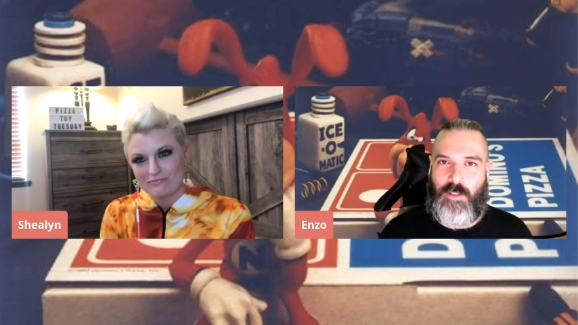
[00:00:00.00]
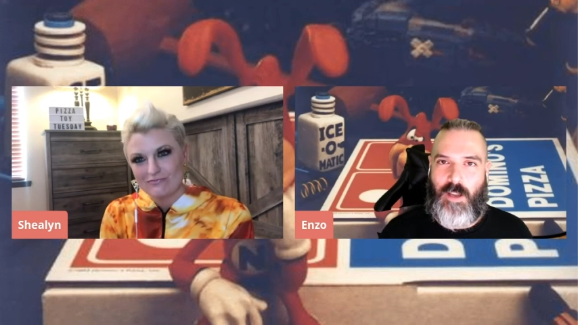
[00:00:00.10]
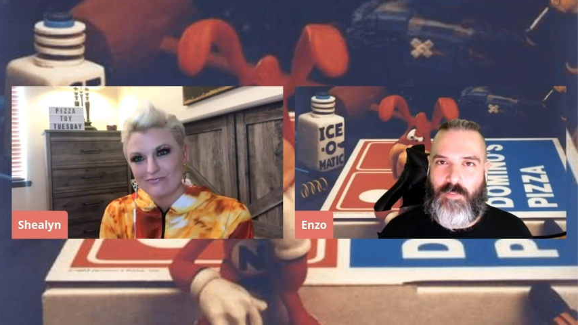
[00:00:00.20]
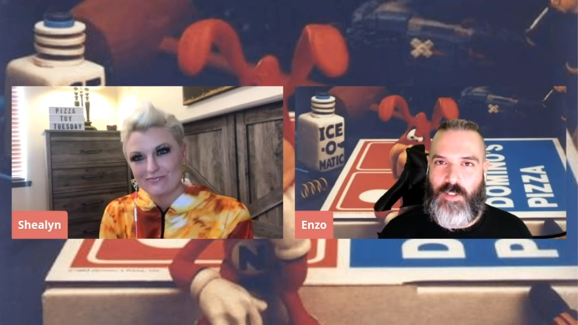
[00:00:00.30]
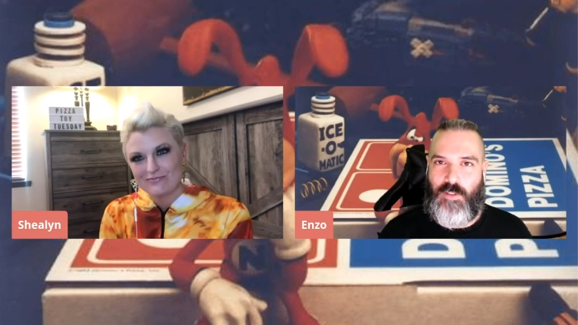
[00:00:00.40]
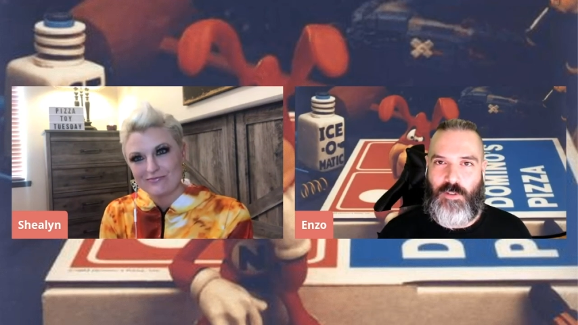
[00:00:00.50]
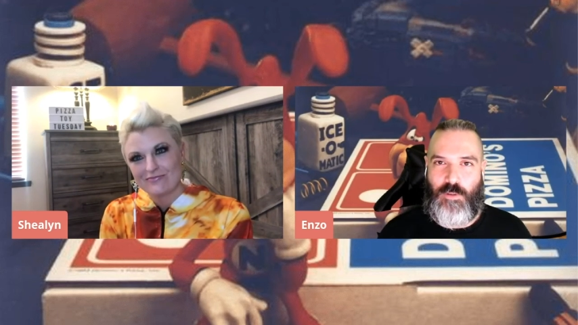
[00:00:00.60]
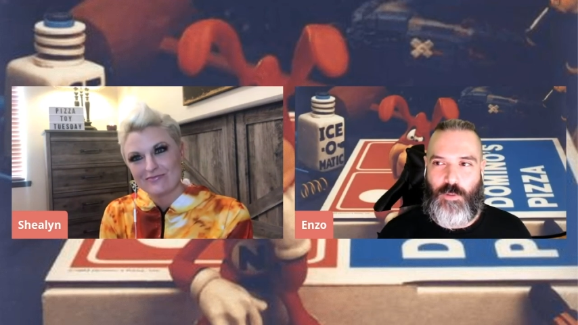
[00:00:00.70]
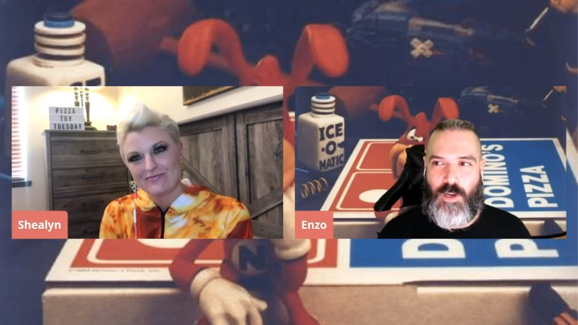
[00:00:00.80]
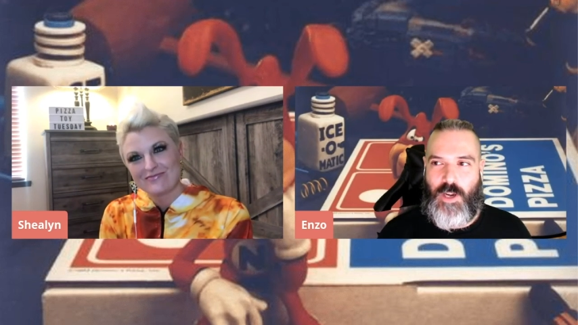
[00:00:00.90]
Speaker 1: we'd love
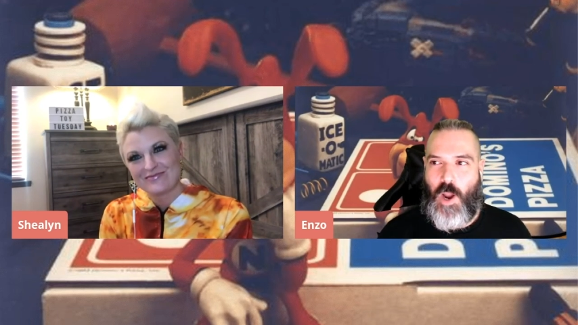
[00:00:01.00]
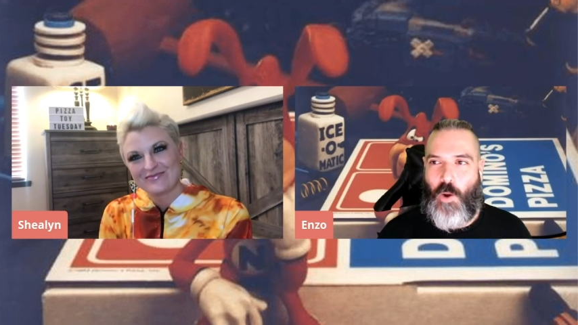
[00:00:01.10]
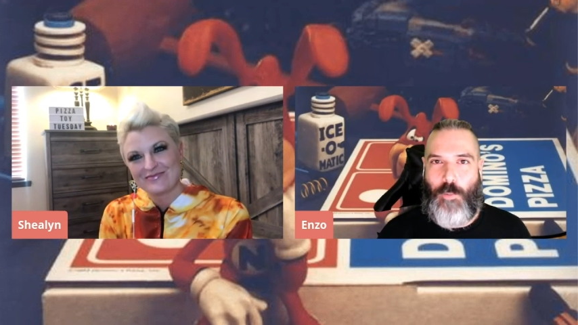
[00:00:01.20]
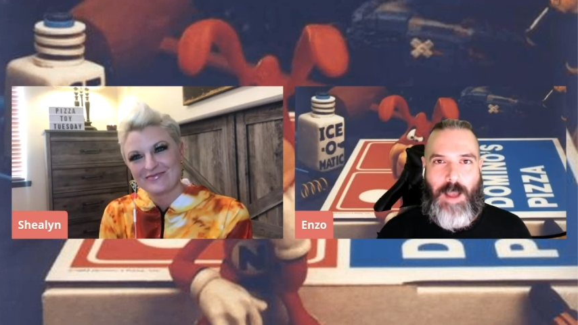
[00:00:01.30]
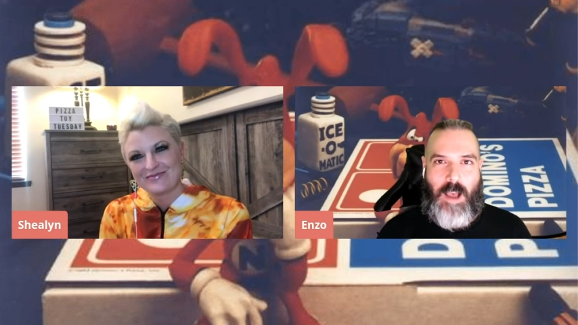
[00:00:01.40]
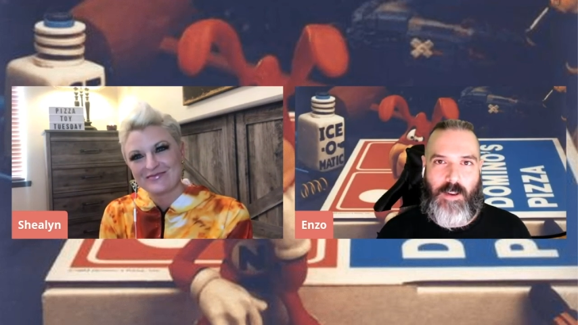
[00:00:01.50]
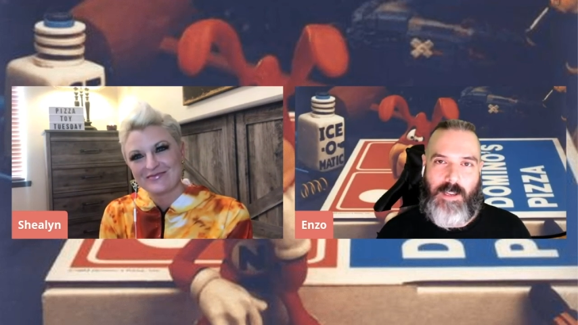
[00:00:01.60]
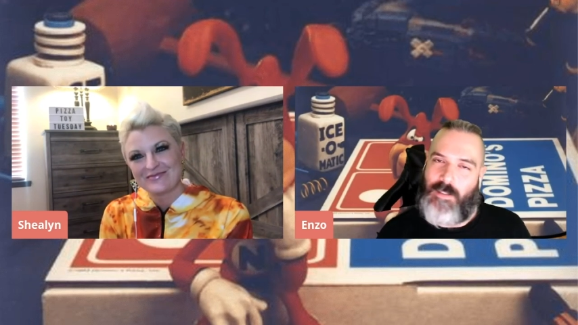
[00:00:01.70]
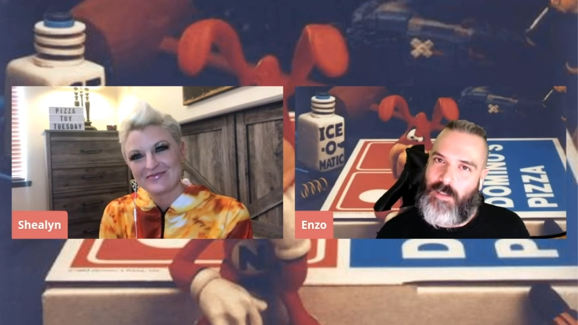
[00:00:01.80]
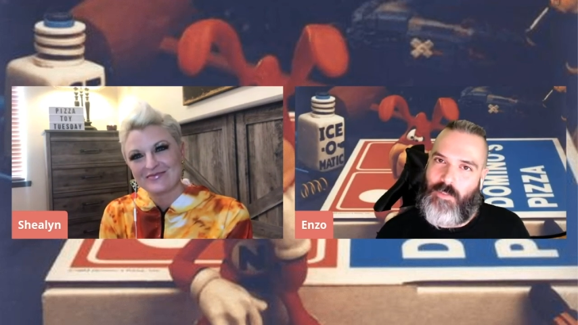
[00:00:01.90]
to know about it.